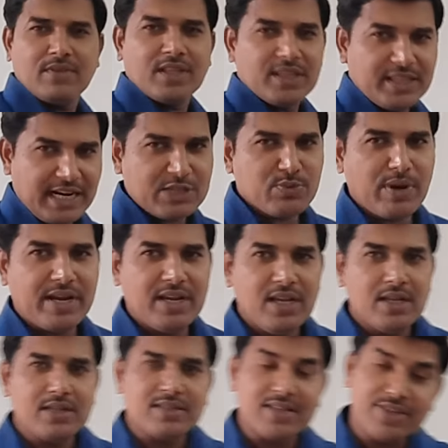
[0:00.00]
That's why
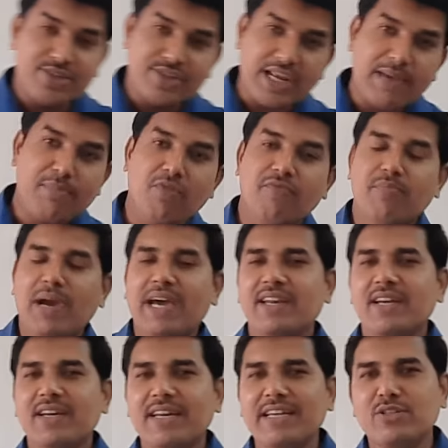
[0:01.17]
such type of
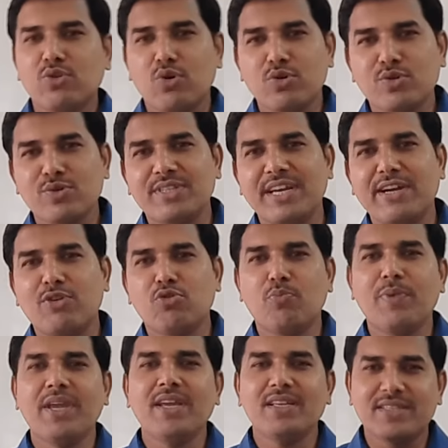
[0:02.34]
barrier is also said to
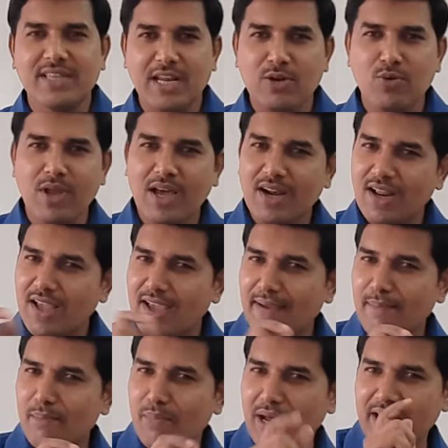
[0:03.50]
be cellular
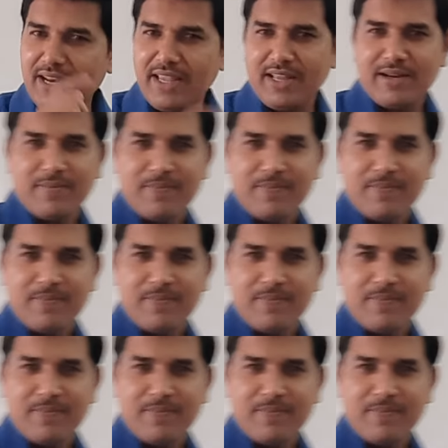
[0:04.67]
barrier.